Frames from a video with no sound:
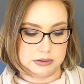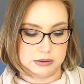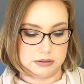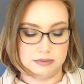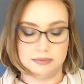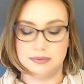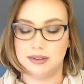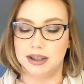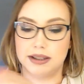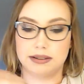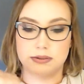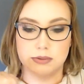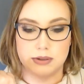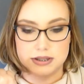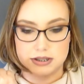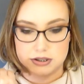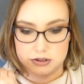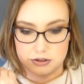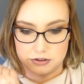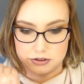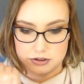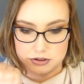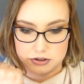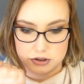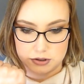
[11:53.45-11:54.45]
This one's
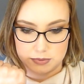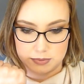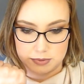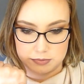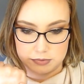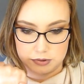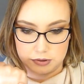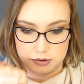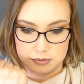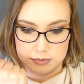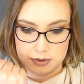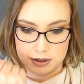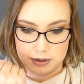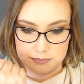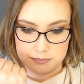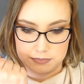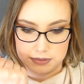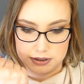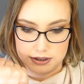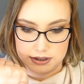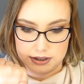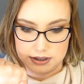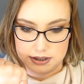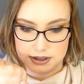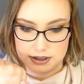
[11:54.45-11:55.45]
not the dupe I'm talking about,
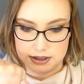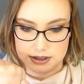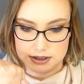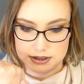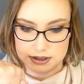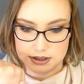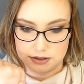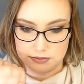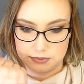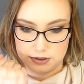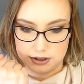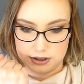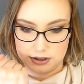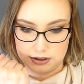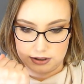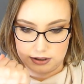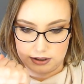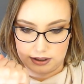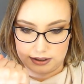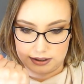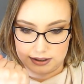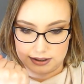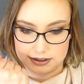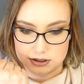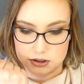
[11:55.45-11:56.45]
but it is a really,
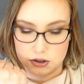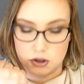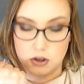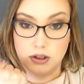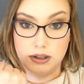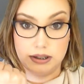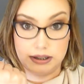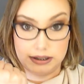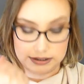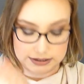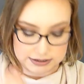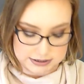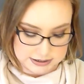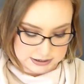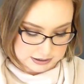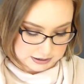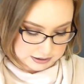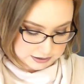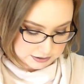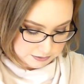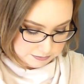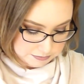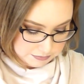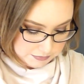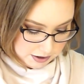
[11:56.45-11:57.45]
like, it's got glitter in
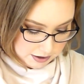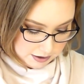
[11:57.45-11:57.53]
it.